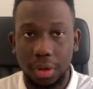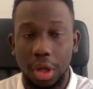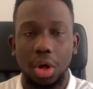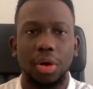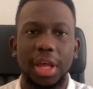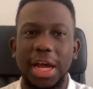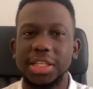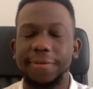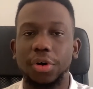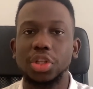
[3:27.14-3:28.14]
Okay, guys, I
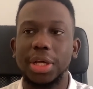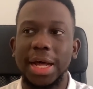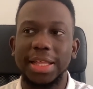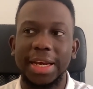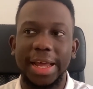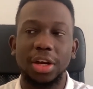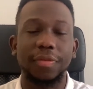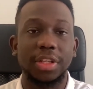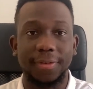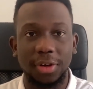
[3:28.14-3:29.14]
forgot to add, at the end of
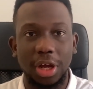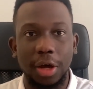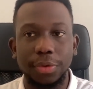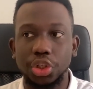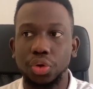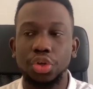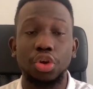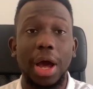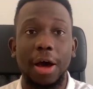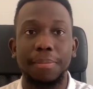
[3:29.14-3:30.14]
this video, I'll be showing
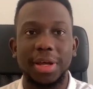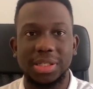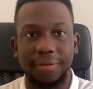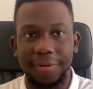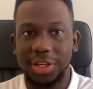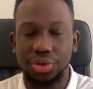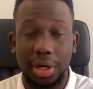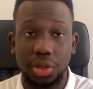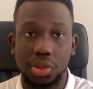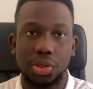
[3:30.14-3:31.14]
you how best to fast track
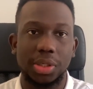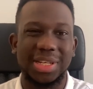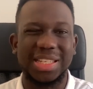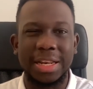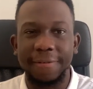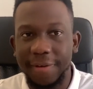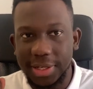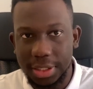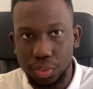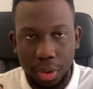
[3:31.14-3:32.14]
your success in the
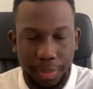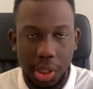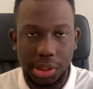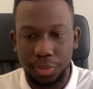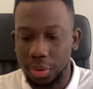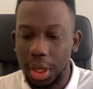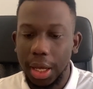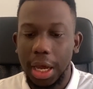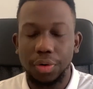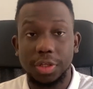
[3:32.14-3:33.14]
fastest way possible.
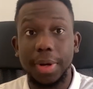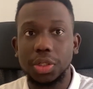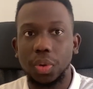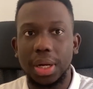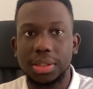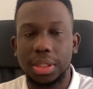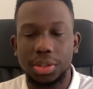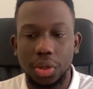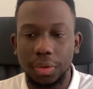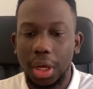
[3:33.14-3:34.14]
Anyways, back to what I was saying.
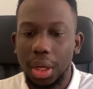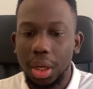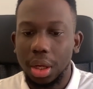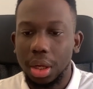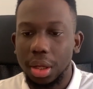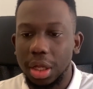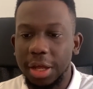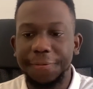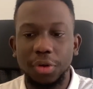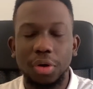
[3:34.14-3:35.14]
So
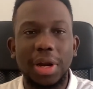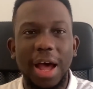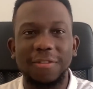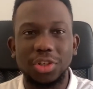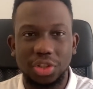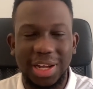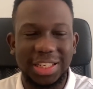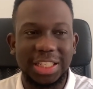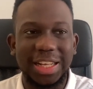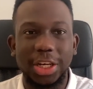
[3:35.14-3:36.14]
if you don't have a
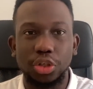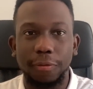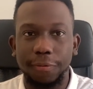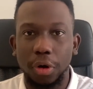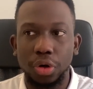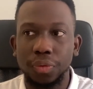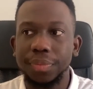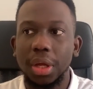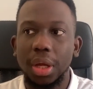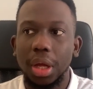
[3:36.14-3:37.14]
strategy that you
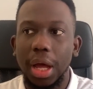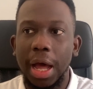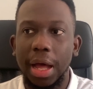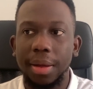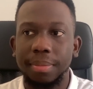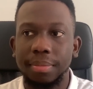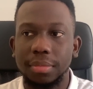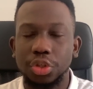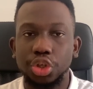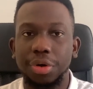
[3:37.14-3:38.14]
follow,
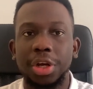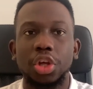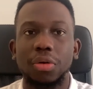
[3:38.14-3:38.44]
during your